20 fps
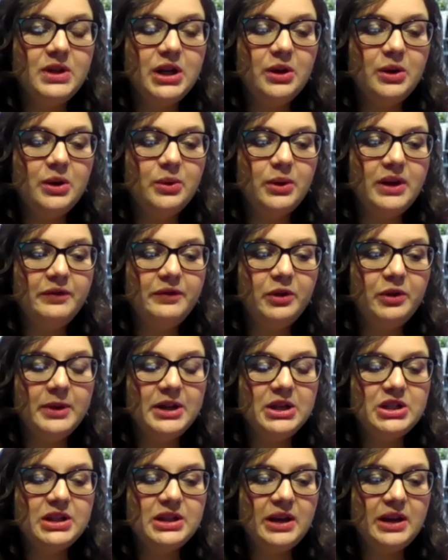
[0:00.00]

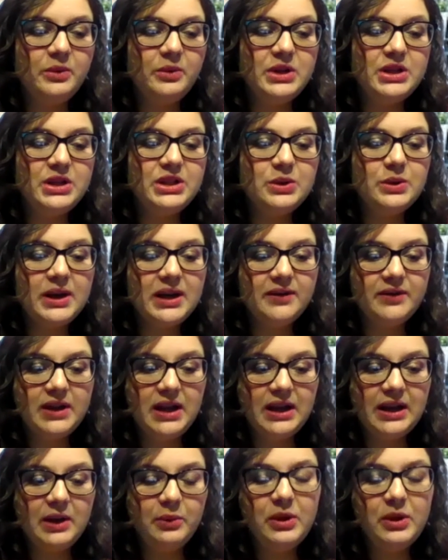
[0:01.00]
information that we do have
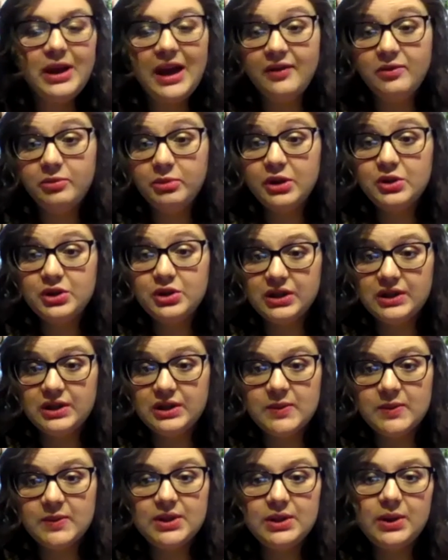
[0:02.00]
handout. We have
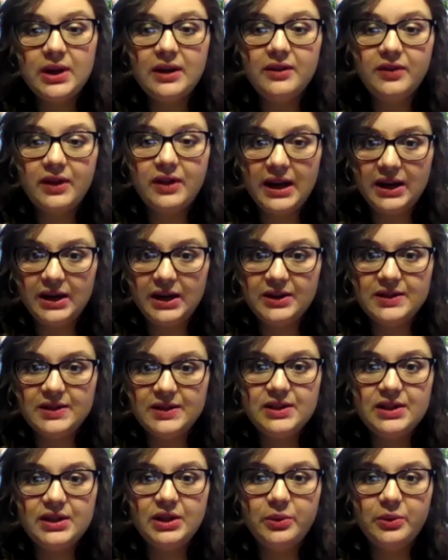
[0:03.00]
brochures, we do have
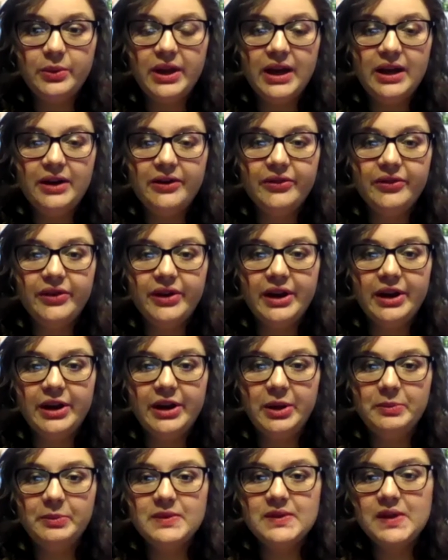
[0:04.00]
flyers, we have
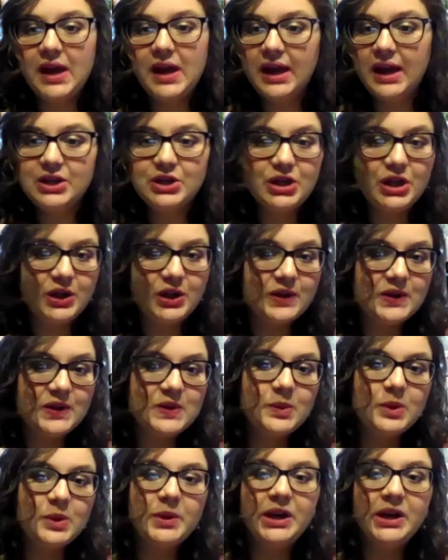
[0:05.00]

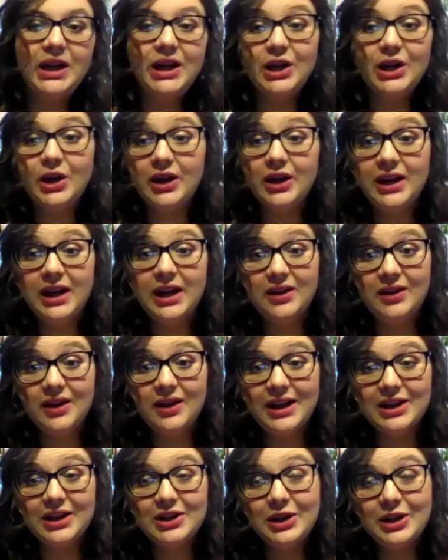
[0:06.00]
slideshows. We're working on
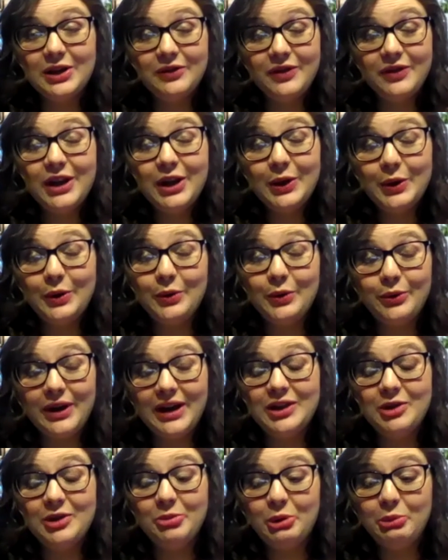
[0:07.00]
a video
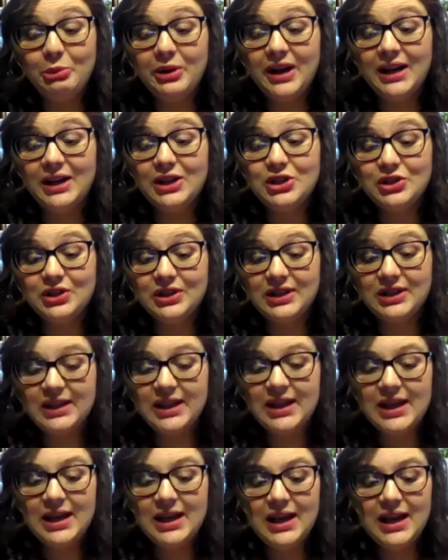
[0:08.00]
at the moment,
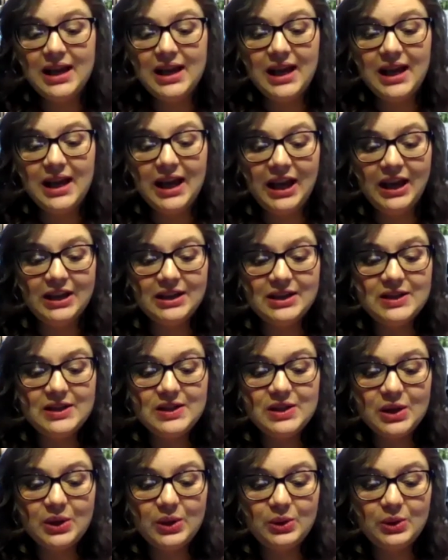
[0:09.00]
actually. And
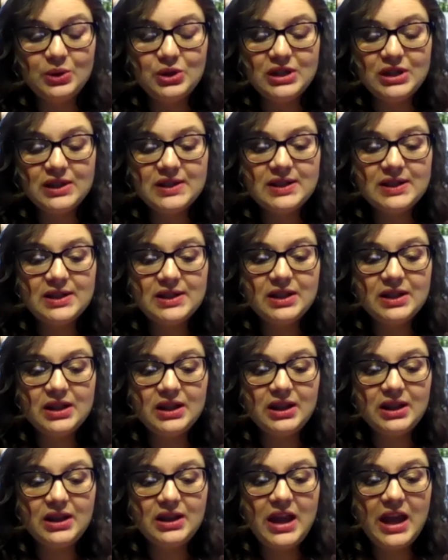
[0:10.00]
so just
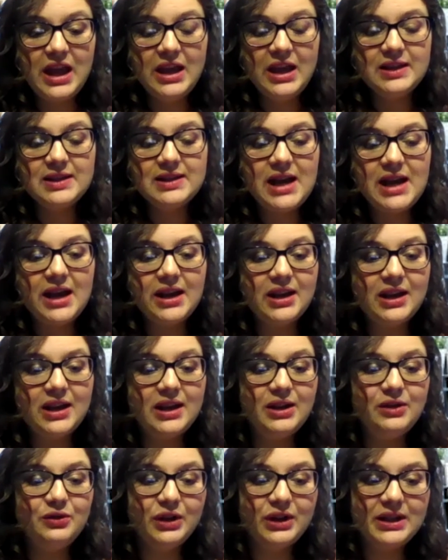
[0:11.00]
things that
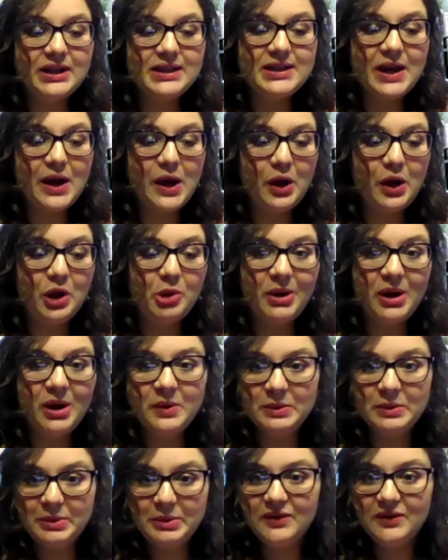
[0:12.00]
can really tell
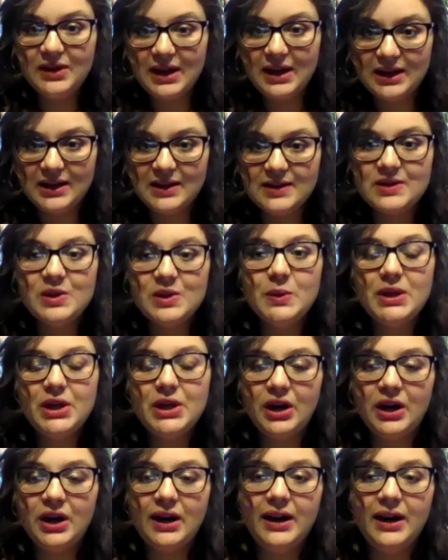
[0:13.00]
about what Prefnet is, who
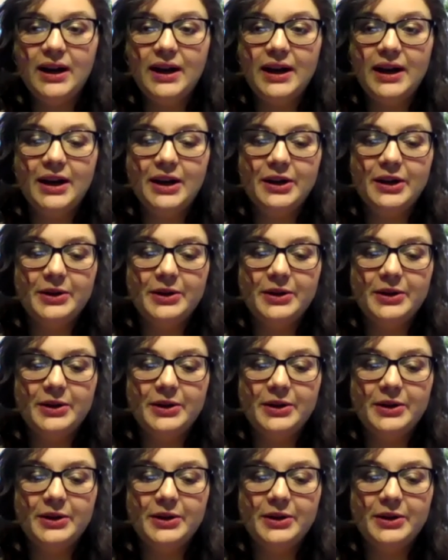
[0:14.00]
we are,